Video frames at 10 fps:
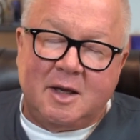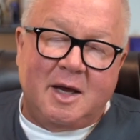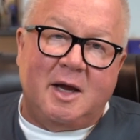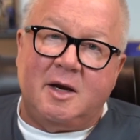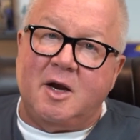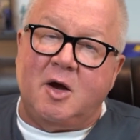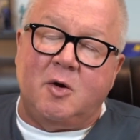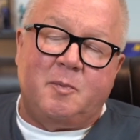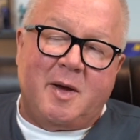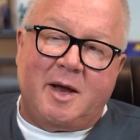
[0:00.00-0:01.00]
Yeah, no,
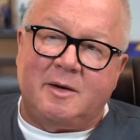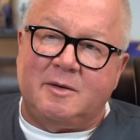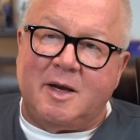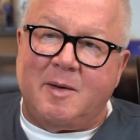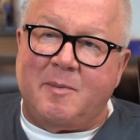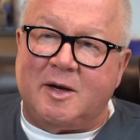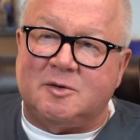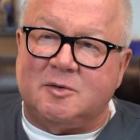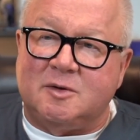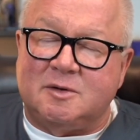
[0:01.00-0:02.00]
bad. Yeah, they'll bad
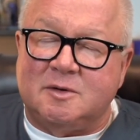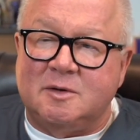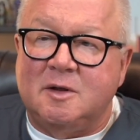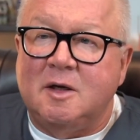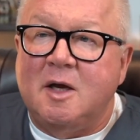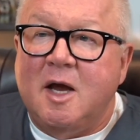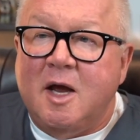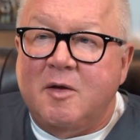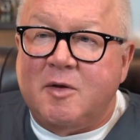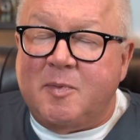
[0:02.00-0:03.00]
usually choice. help you if you call
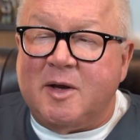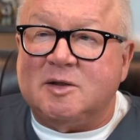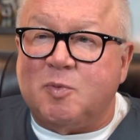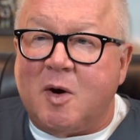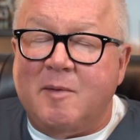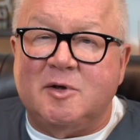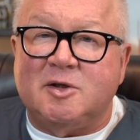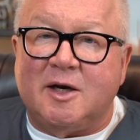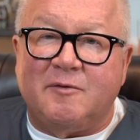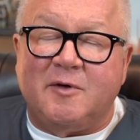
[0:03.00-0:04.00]
before. The biggest problem is you
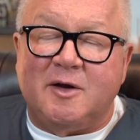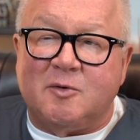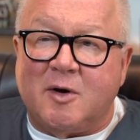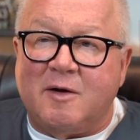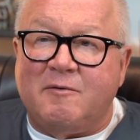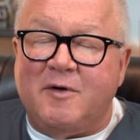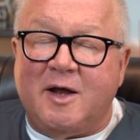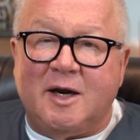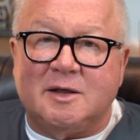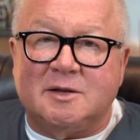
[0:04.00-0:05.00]
got to find the right
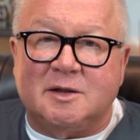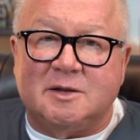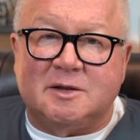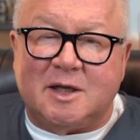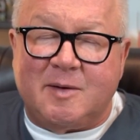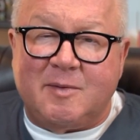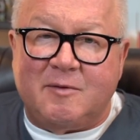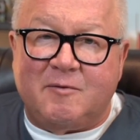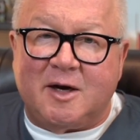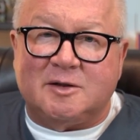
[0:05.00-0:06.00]
FedEx because it's got to be
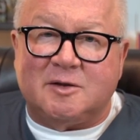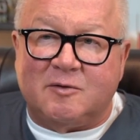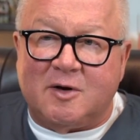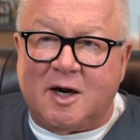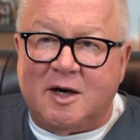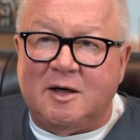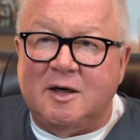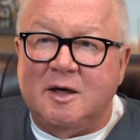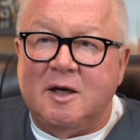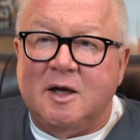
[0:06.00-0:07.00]
FedEx overnight.
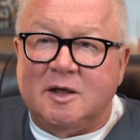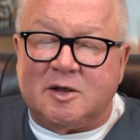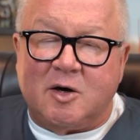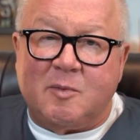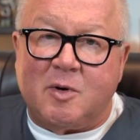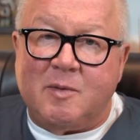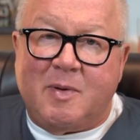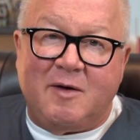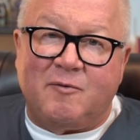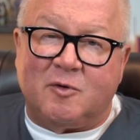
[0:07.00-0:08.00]
It's already
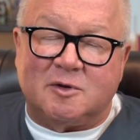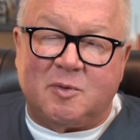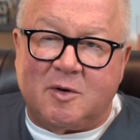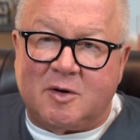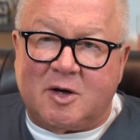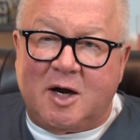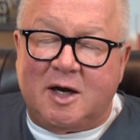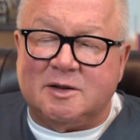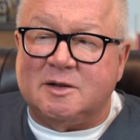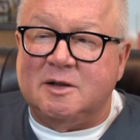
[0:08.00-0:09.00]
prepaid for. It's mm -hmm. part of mm-hmm. the
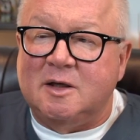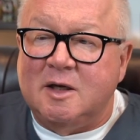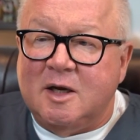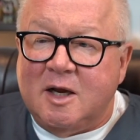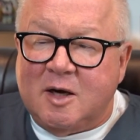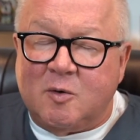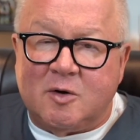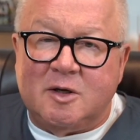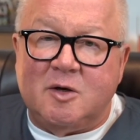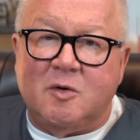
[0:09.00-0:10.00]
cost. Yep. Anywhere in
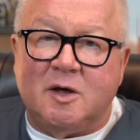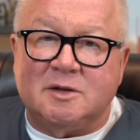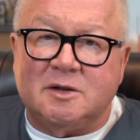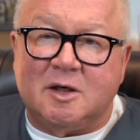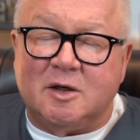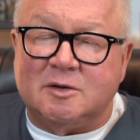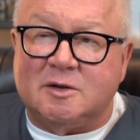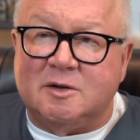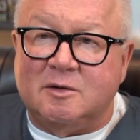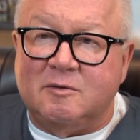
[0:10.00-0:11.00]
the U.S., it goes
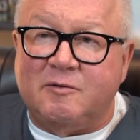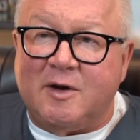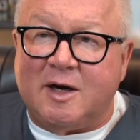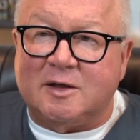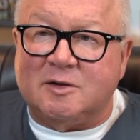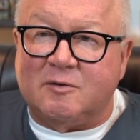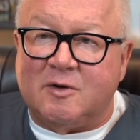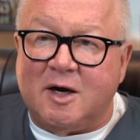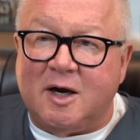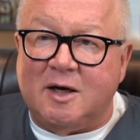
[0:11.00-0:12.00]
to FedEx
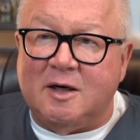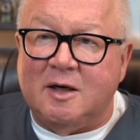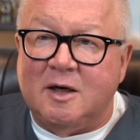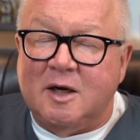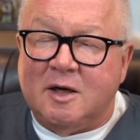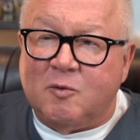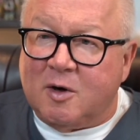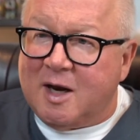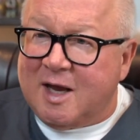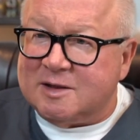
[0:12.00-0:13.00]
overnight. Yeah. Well,
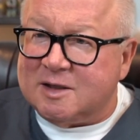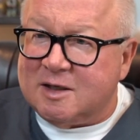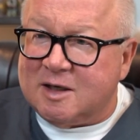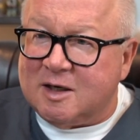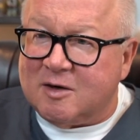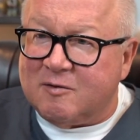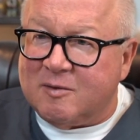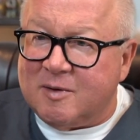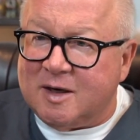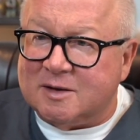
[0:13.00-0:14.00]
Alaska, can it go
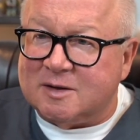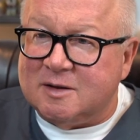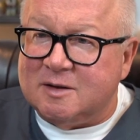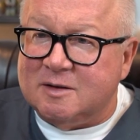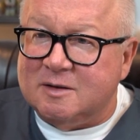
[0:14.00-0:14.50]
from Alaska to?